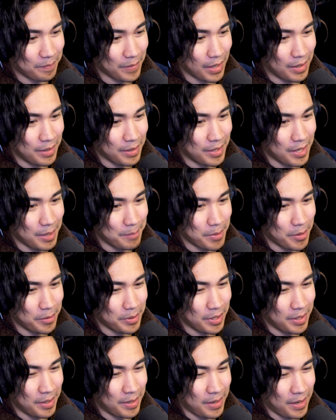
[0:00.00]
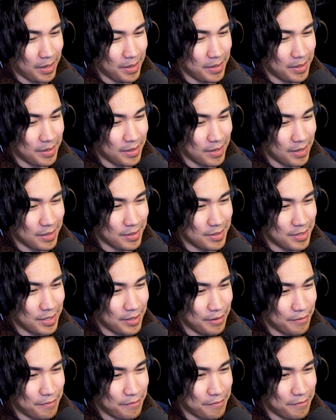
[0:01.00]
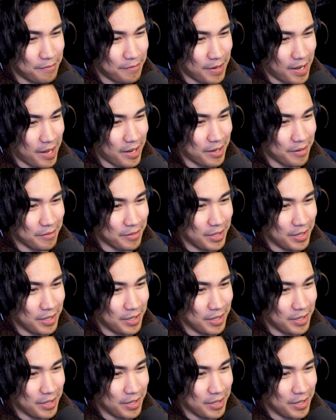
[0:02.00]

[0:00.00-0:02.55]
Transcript: and it came out in 1995.